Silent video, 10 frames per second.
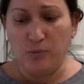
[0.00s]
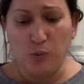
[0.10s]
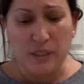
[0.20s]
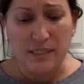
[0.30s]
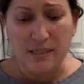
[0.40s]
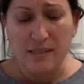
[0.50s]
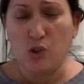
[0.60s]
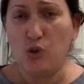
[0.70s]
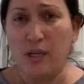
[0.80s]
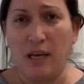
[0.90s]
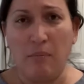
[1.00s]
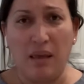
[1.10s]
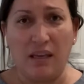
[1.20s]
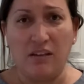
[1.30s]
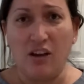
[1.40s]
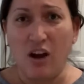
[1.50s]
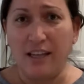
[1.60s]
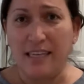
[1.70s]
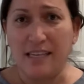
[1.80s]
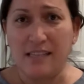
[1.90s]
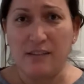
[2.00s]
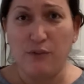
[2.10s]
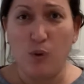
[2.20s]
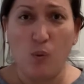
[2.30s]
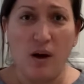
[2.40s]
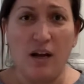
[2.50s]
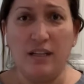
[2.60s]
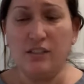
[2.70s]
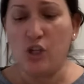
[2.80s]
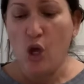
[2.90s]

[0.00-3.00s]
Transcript: With this, you can make gnocchis if you want.